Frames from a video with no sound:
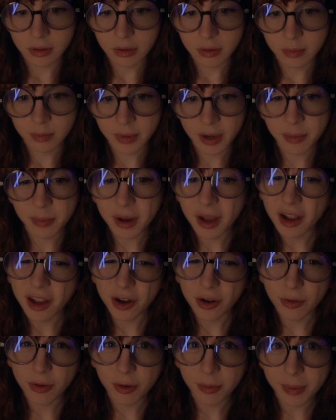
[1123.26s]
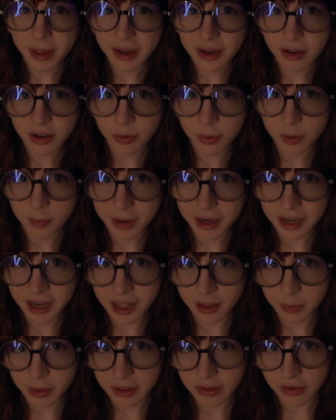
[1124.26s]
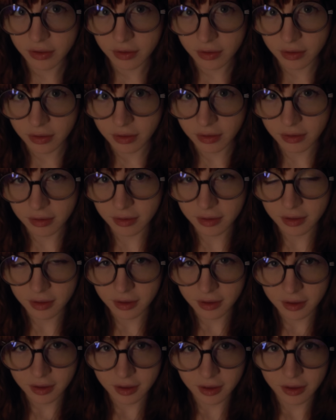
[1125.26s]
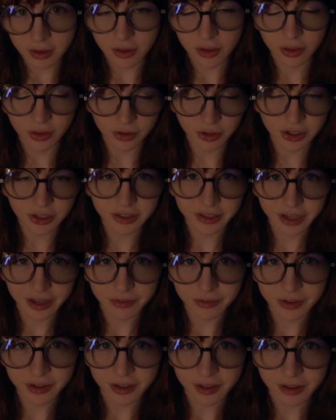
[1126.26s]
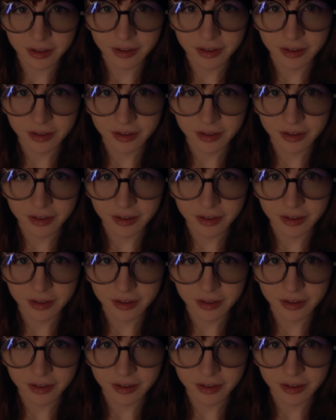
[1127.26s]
But I'm not going to remind you what my name is. You'll just have to